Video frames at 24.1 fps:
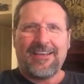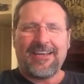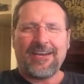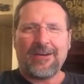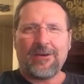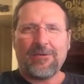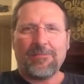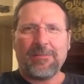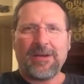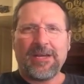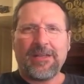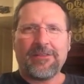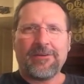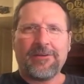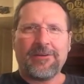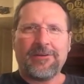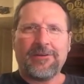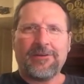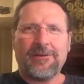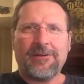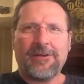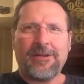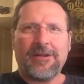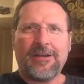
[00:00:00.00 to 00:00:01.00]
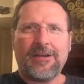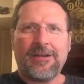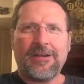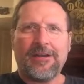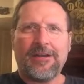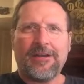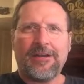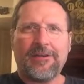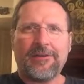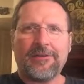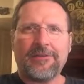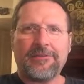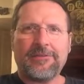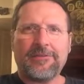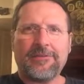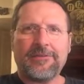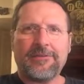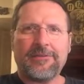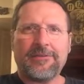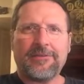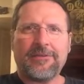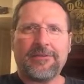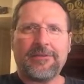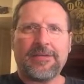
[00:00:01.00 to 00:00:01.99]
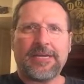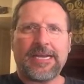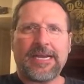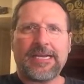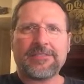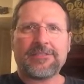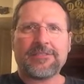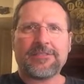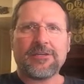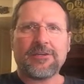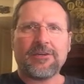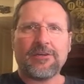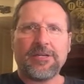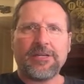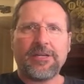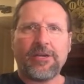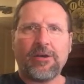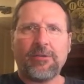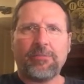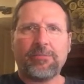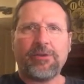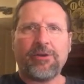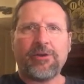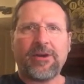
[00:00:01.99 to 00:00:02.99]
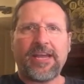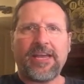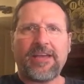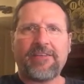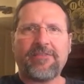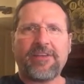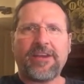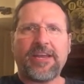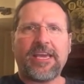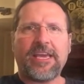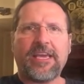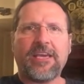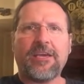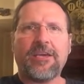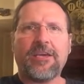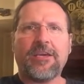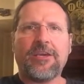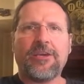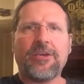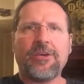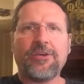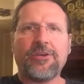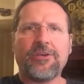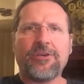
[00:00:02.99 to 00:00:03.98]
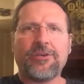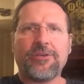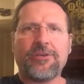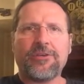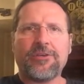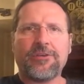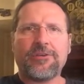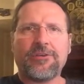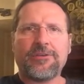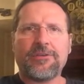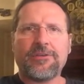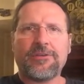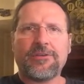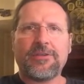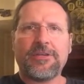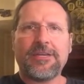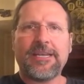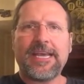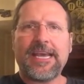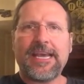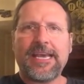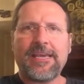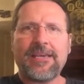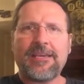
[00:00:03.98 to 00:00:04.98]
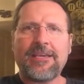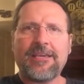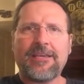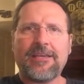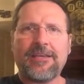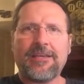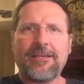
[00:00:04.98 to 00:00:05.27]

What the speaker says: Hello, Mother. I certainly hope you're having a good day.